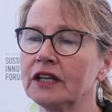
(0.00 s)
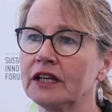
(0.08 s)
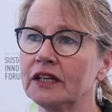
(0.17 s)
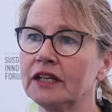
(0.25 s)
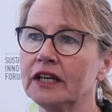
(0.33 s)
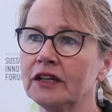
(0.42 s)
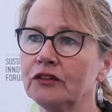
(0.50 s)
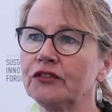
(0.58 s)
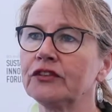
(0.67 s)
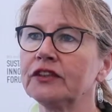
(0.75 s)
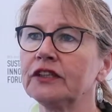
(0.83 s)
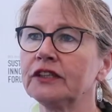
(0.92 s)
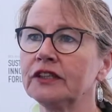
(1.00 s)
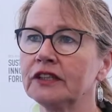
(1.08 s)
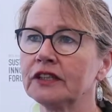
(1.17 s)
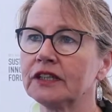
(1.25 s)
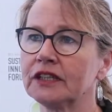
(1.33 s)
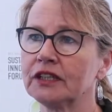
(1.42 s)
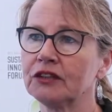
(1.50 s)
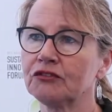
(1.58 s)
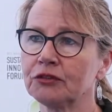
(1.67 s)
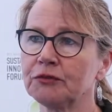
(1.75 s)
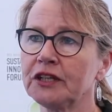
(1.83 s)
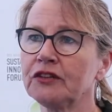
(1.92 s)
in energy, in
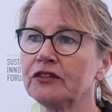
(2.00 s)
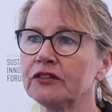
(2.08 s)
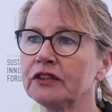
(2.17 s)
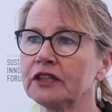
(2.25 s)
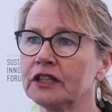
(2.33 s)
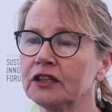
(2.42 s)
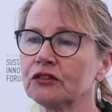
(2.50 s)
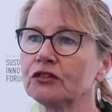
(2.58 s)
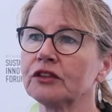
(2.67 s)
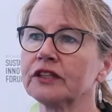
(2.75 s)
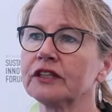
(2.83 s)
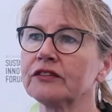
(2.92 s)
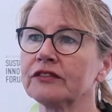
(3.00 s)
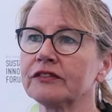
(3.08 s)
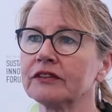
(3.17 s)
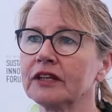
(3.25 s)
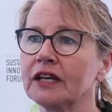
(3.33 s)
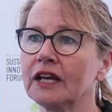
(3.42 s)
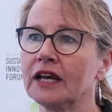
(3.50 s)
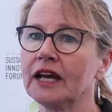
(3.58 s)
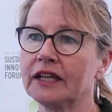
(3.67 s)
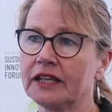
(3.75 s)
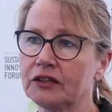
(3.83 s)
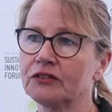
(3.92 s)
information, electronics,
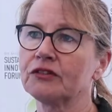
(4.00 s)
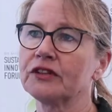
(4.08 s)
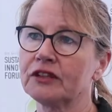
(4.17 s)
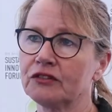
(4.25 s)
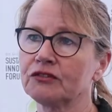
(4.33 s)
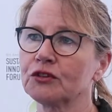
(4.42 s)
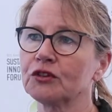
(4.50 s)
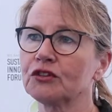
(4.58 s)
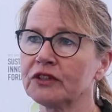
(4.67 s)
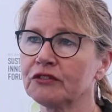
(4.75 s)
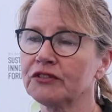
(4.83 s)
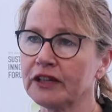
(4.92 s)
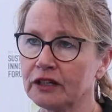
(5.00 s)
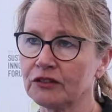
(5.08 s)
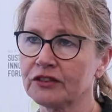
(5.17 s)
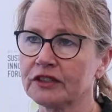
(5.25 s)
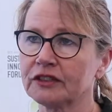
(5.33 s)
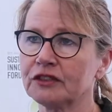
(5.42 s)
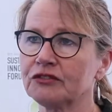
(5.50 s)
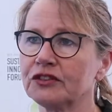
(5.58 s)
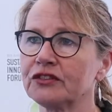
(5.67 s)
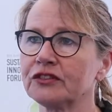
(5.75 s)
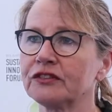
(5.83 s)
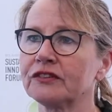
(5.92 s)
and next to that, of course, we have the healthcare
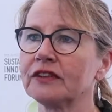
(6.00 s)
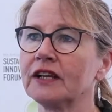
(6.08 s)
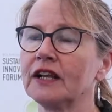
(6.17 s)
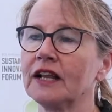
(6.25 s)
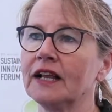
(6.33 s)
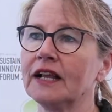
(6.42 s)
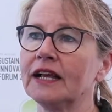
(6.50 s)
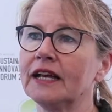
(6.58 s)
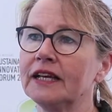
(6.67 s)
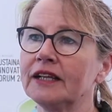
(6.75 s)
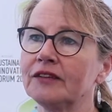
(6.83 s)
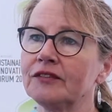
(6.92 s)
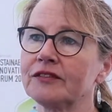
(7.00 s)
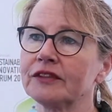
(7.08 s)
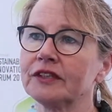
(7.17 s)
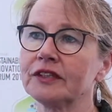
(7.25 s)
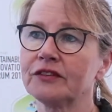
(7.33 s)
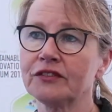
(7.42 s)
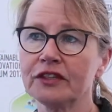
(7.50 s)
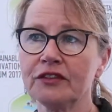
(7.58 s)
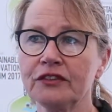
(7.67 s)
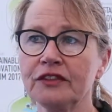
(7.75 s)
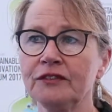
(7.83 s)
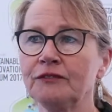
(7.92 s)
division. And
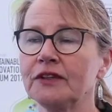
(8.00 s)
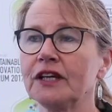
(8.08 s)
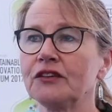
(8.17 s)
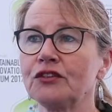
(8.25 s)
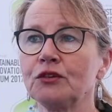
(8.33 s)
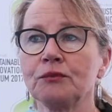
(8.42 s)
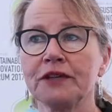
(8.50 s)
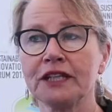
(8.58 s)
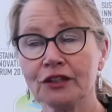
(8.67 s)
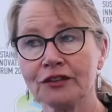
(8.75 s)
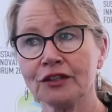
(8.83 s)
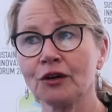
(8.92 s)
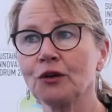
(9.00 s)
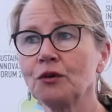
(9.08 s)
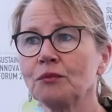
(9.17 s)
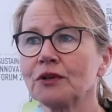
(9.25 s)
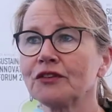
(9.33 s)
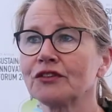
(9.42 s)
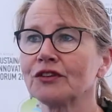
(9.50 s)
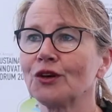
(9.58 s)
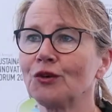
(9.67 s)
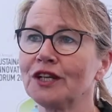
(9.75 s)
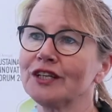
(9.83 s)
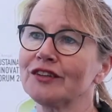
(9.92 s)
Teijin, as you may not know, but
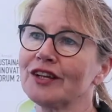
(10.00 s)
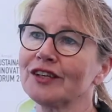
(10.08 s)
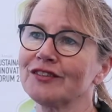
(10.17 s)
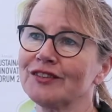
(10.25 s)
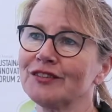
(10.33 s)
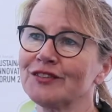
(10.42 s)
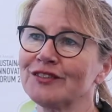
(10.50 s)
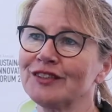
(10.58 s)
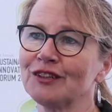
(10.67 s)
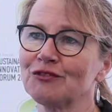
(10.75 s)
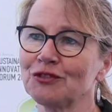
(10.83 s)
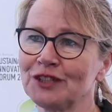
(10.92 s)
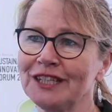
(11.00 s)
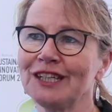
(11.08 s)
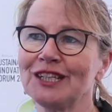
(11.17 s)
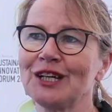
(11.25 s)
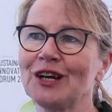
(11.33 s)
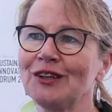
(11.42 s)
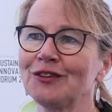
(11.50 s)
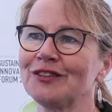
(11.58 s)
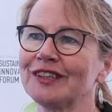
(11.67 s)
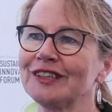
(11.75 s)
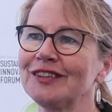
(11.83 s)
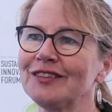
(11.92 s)
already exists for nearly 100
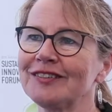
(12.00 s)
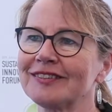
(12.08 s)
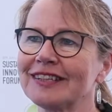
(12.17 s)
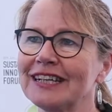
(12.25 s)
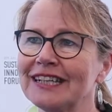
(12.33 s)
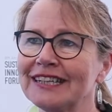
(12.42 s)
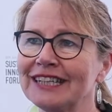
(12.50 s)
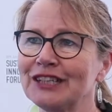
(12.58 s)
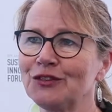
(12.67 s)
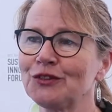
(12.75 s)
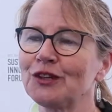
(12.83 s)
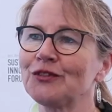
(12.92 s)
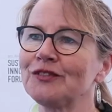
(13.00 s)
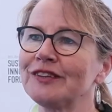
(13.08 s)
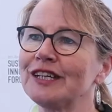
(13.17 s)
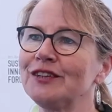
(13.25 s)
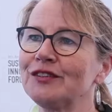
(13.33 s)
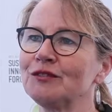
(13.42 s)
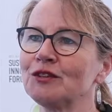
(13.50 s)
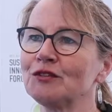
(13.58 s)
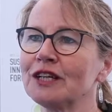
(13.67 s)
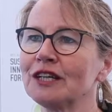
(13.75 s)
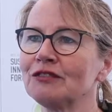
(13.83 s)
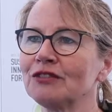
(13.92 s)
years, and in 2018 we
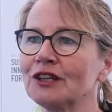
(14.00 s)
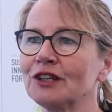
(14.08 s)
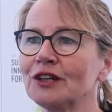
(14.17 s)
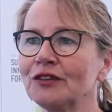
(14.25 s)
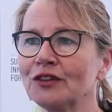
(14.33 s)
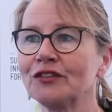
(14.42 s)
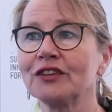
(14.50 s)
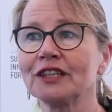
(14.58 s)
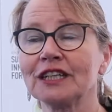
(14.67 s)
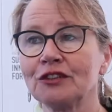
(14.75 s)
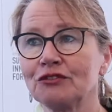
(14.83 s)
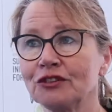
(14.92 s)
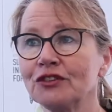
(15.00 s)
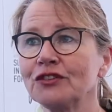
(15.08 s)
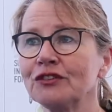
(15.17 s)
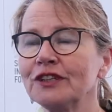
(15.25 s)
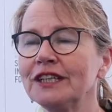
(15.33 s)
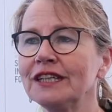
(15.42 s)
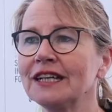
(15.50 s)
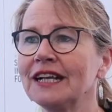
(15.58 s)
will have our 100 year anniversary.